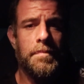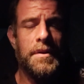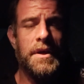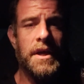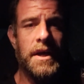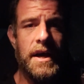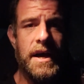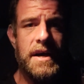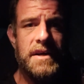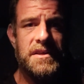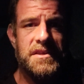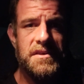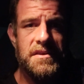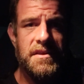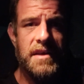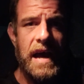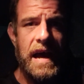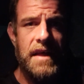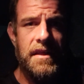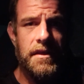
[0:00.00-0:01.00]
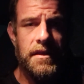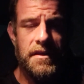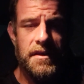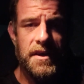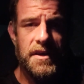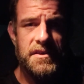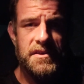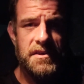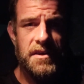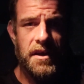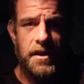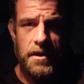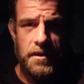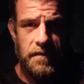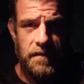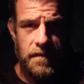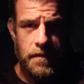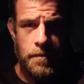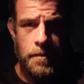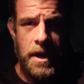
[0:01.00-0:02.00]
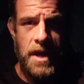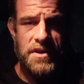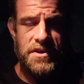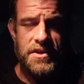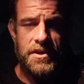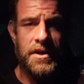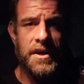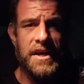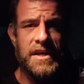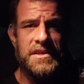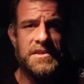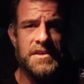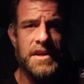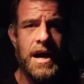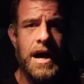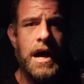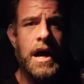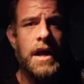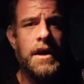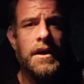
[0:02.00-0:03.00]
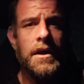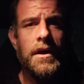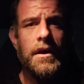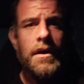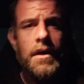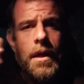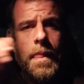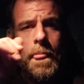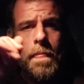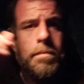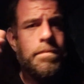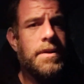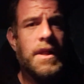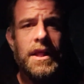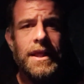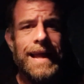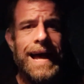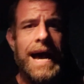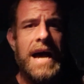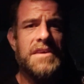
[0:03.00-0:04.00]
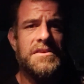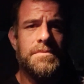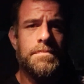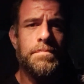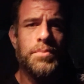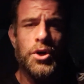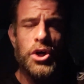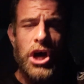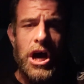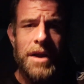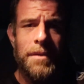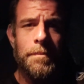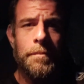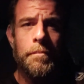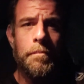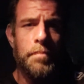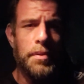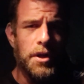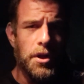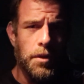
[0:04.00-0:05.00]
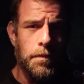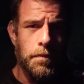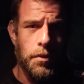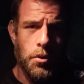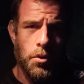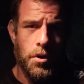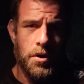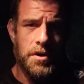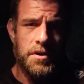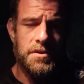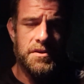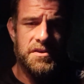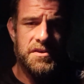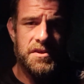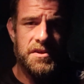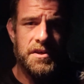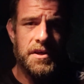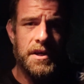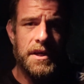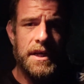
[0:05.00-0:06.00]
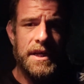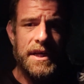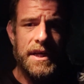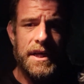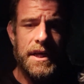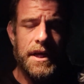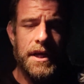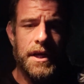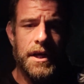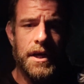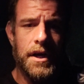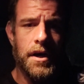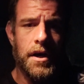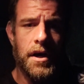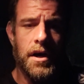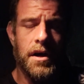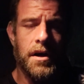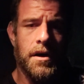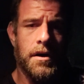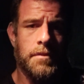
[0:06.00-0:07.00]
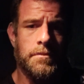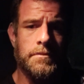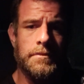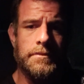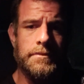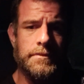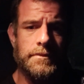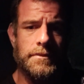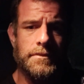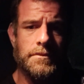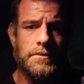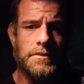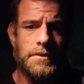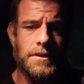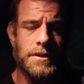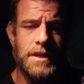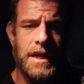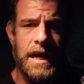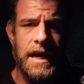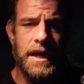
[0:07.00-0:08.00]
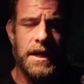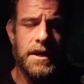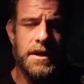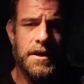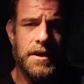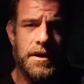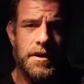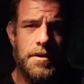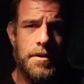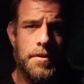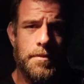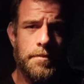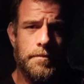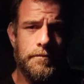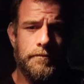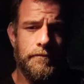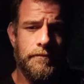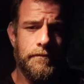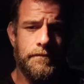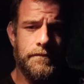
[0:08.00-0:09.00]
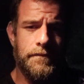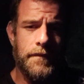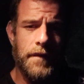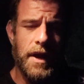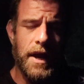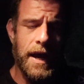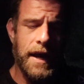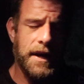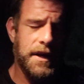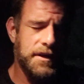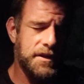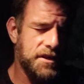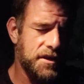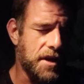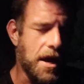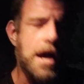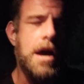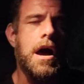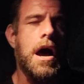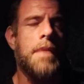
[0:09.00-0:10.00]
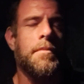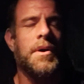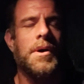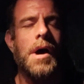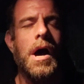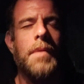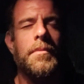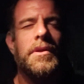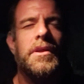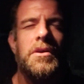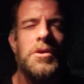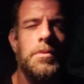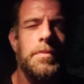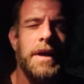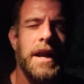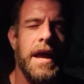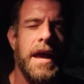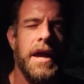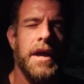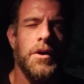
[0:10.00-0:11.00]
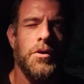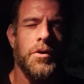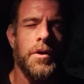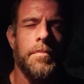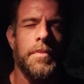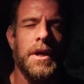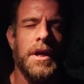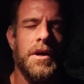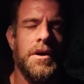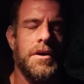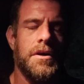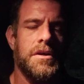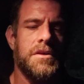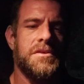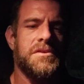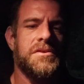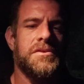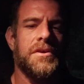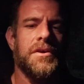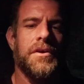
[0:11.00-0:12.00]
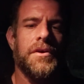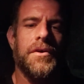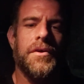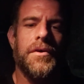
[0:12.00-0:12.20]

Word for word: BS that this information is not plas- put on billboards. Um, like, and it's I, am a, I'm a little bit angry because